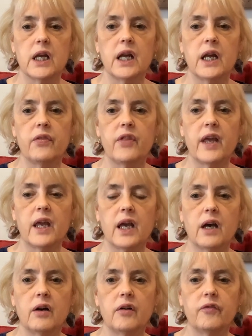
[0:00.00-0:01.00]
and they
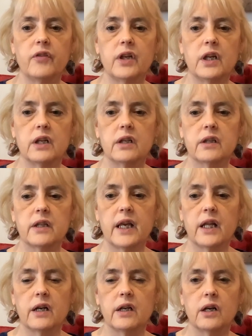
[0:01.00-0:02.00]
have in
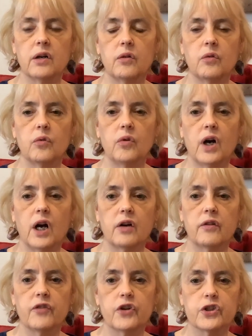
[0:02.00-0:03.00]
Canada our
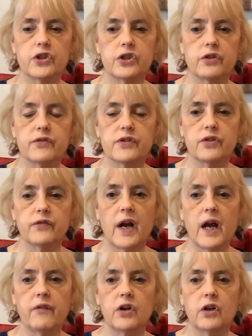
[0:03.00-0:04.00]
version of
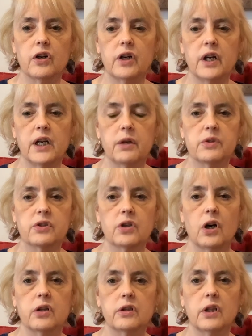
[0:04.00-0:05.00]
Survivor, and it was
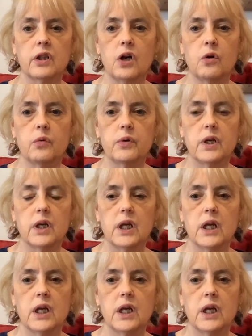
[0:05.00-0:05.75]
called The Lone.